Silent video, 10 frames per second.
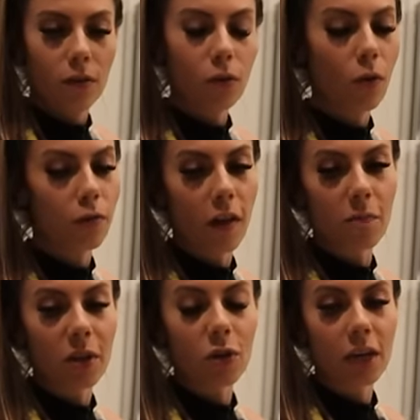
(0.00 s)
No,
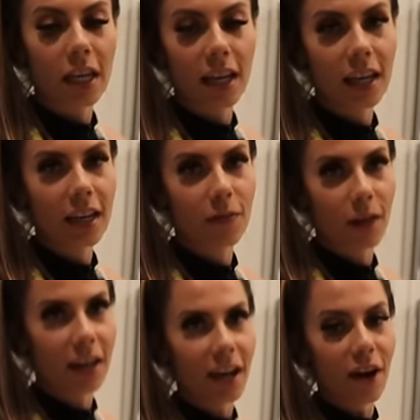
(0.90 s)
Fluffbean, you can't eat it
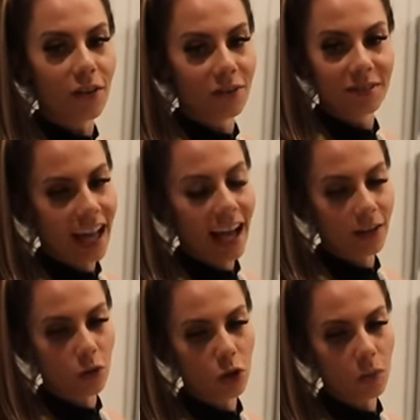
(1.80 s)
right now. I
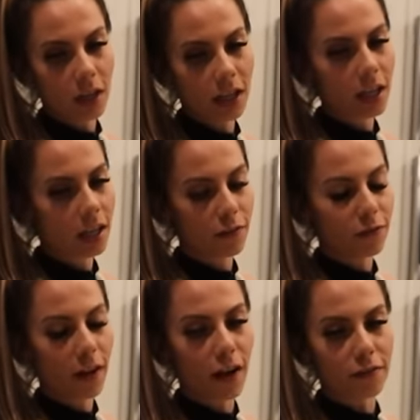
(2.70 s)
know you want to eat
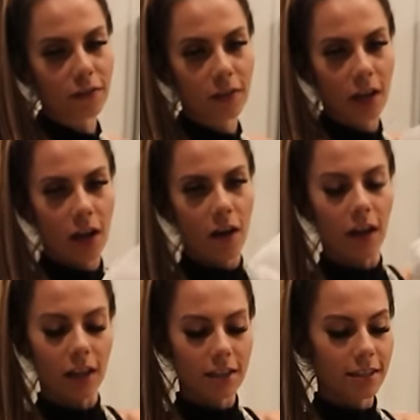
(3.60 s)
it, Fluff. All
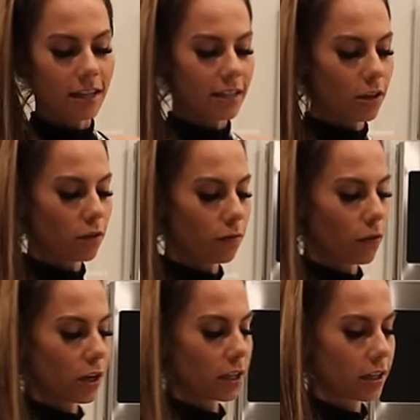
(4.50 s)
right, let's set down the
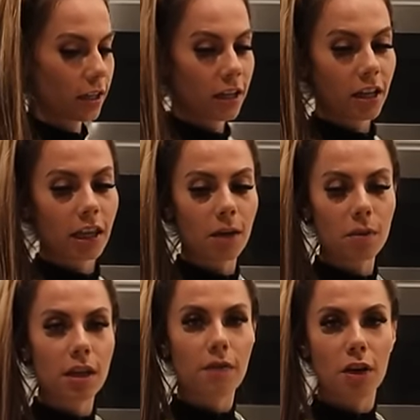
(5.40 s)
fork. Let
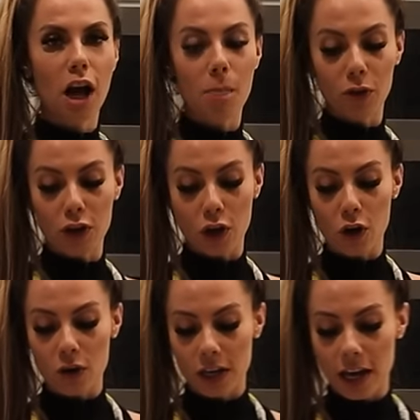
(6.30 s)
me give a couple a
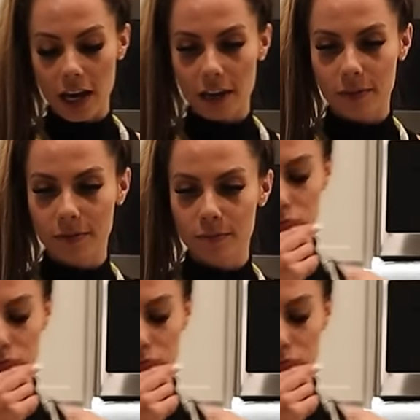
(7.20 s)
go, okay?